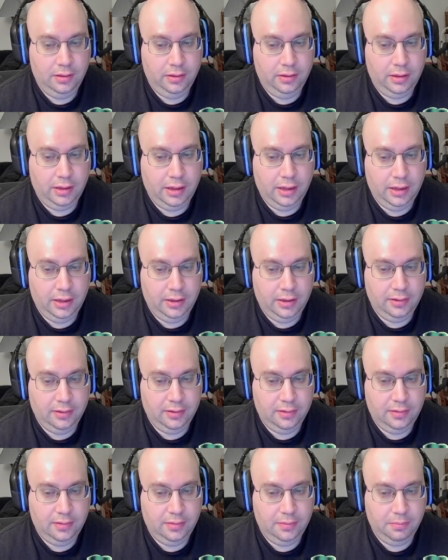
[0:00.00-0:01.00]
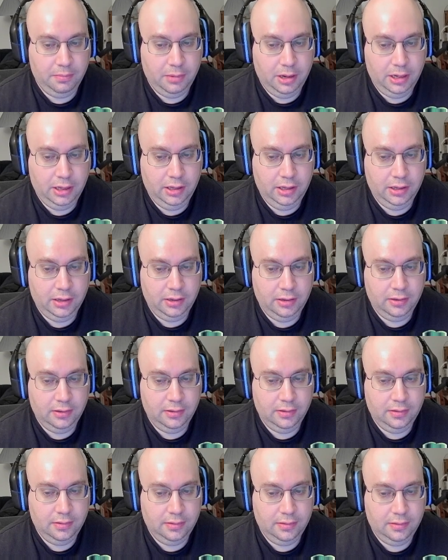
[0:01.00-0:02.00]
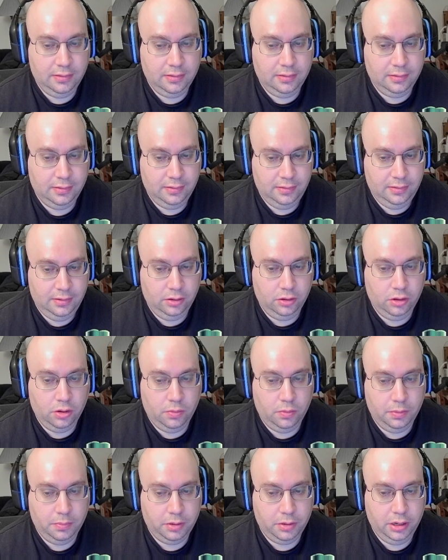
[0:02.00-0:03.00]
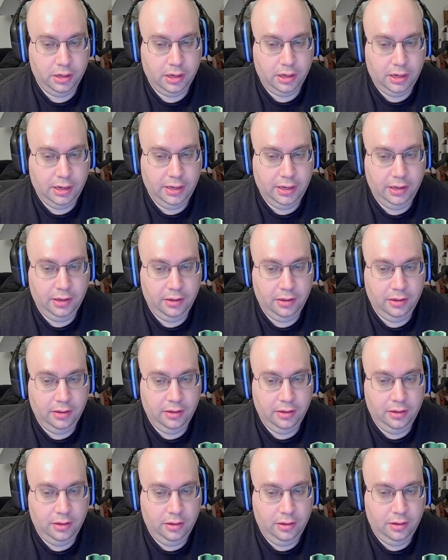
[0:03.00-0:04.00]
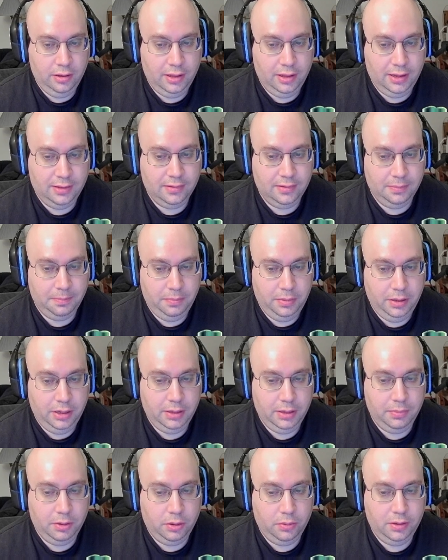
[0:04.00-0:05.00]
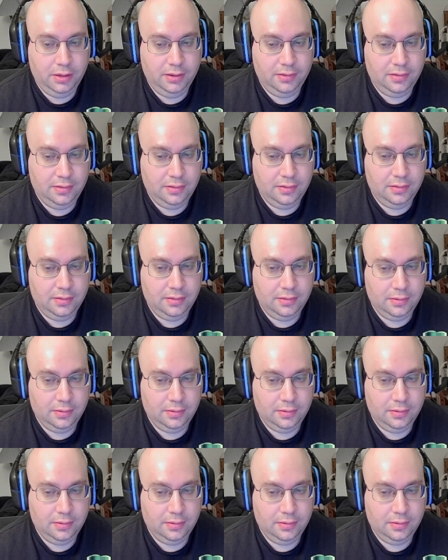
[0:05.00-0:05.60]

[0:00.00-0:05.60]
And money is still going pretty high. That's a big bonus.